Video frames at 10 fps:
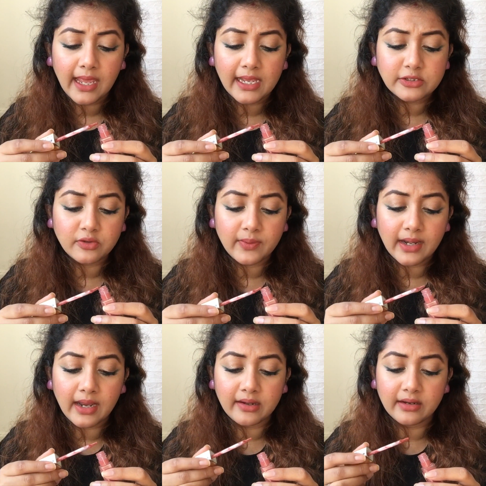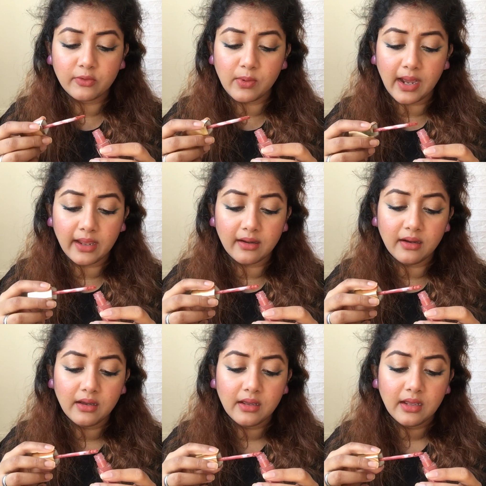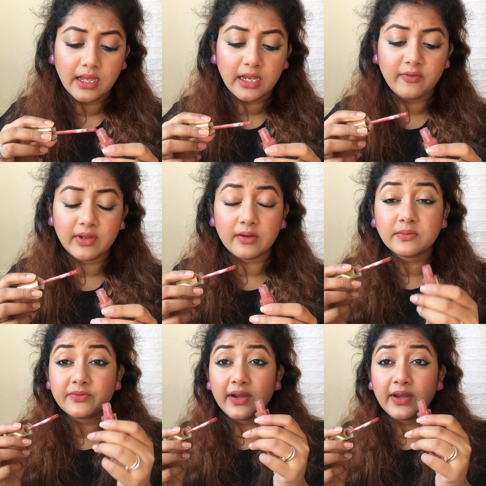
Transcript: as and when I require. It becomes